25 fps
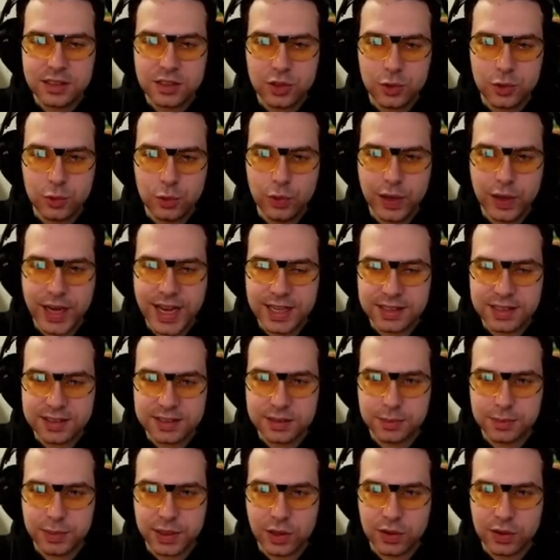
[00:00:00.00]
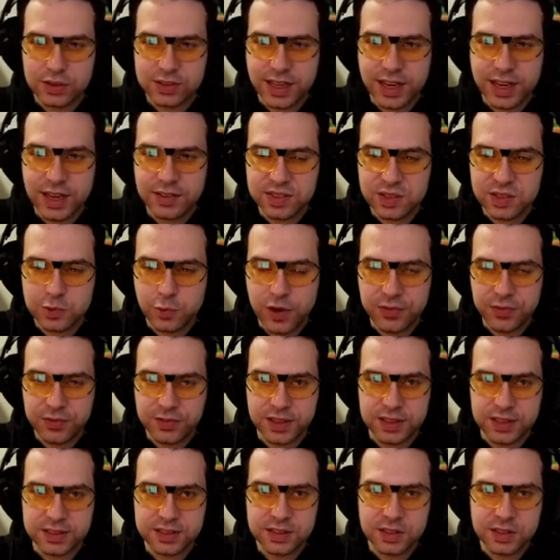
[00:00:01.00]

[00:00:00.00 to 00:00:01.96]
2 hits because they have swiftness.